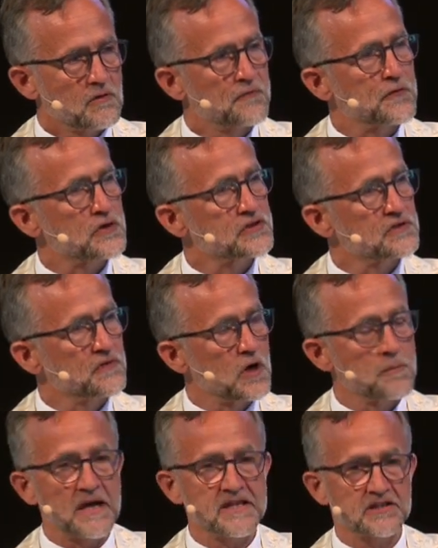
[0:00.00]
Well, first of
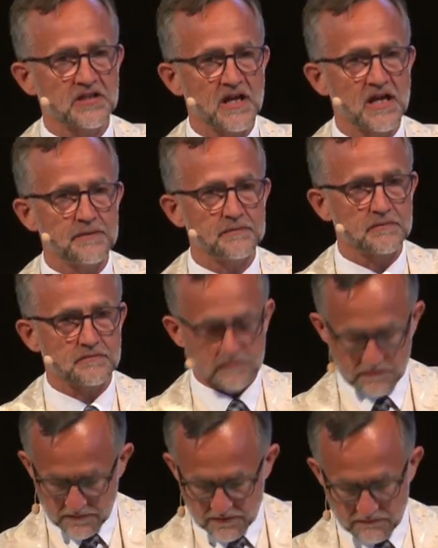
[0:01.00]
all, by the time
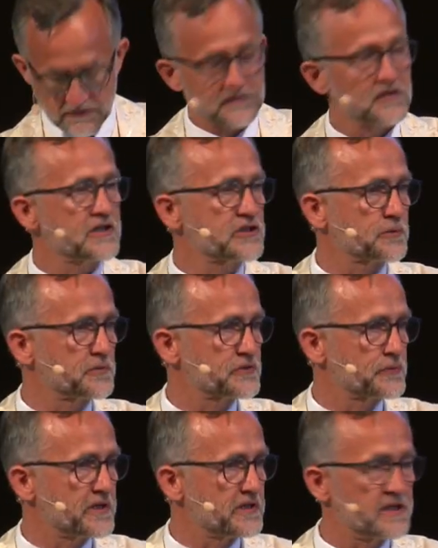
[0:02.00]
Revelation
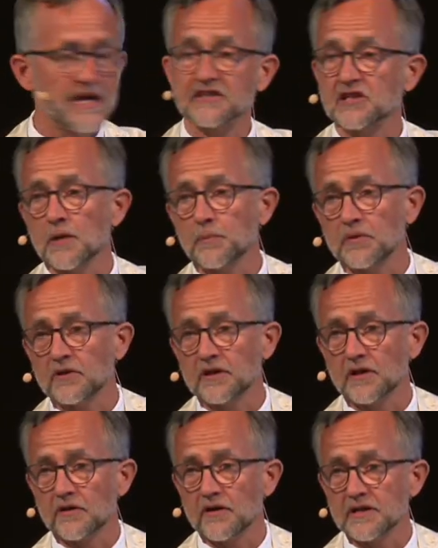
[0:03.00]
was written, that temple
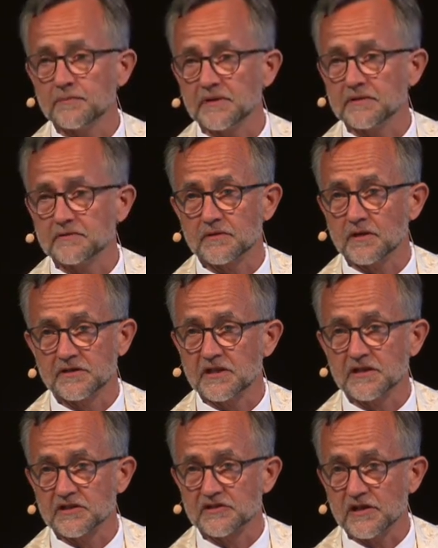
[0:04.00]
had already been, uh,
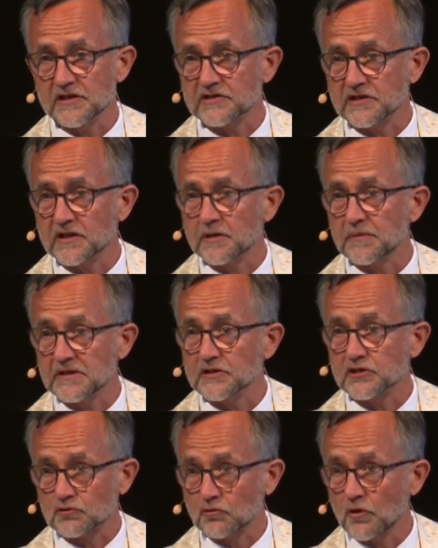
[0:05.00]
didn't exist. It had
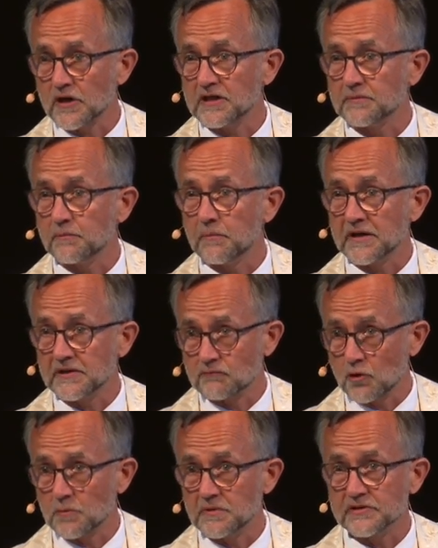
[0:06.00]
been destroyed by
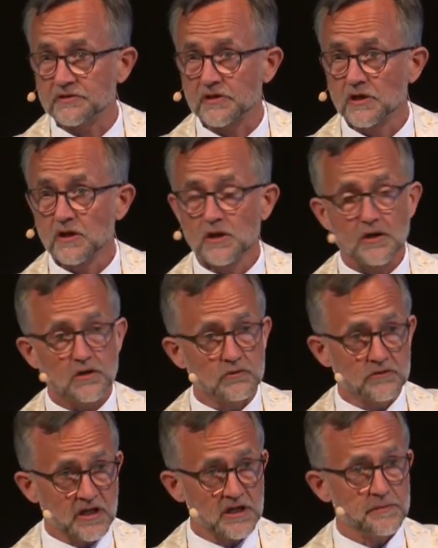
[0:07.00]
the Romans
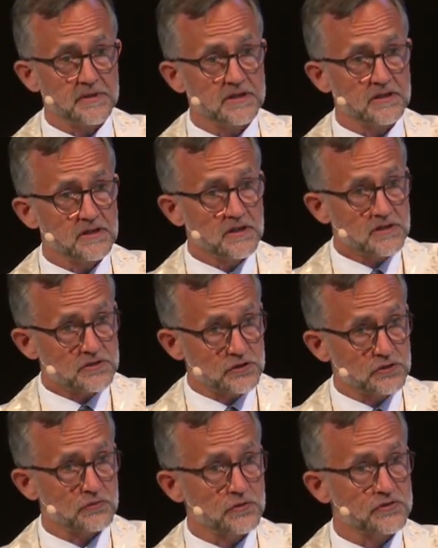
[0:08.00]
who came in
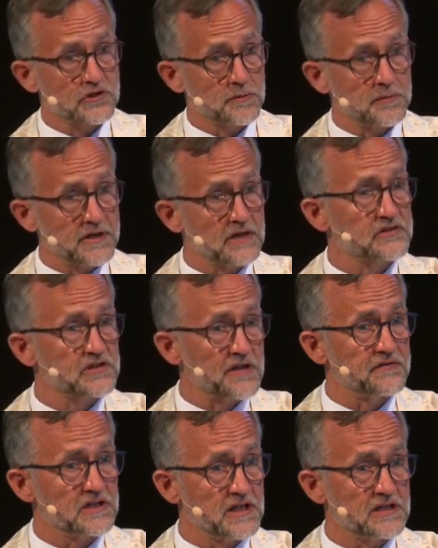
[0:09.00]
to Jerusalem around
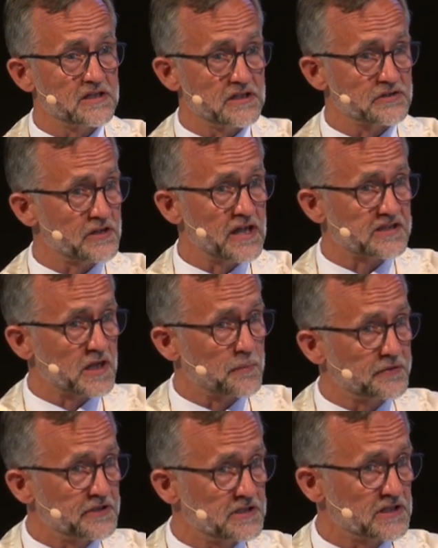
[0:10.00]
70 AD. So that
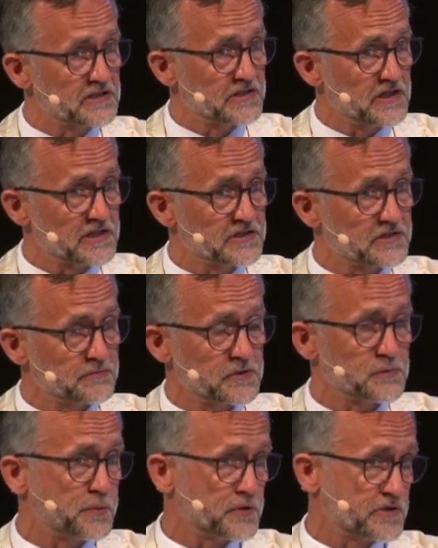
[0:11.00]
temple didn't exist,
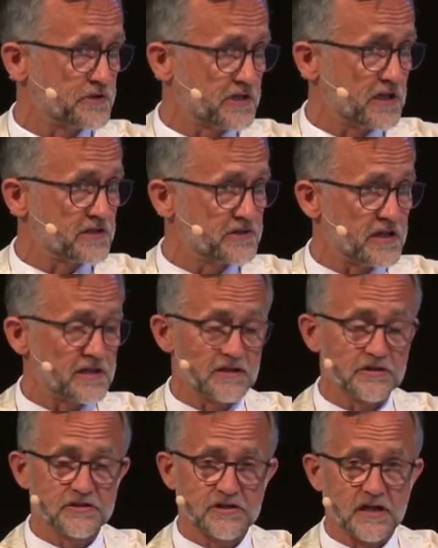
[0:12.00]
which pushes against
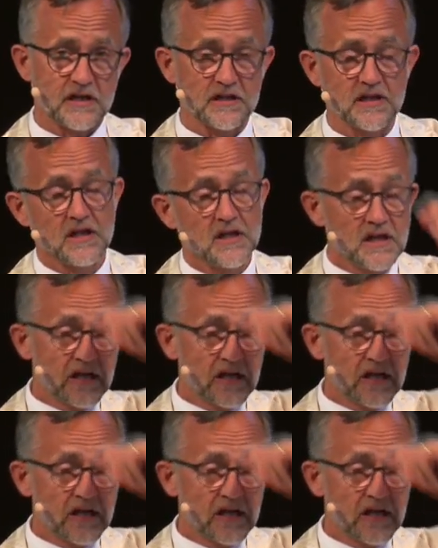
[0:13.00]
that understanding.